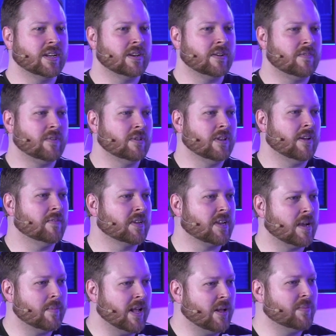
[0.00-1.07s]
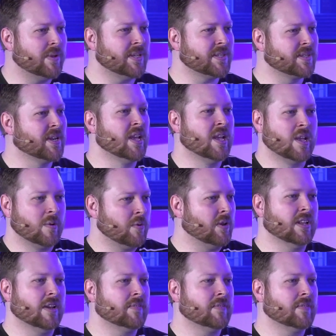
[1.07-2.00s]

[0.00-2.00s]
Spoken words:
And if you'd love to come help us, we'd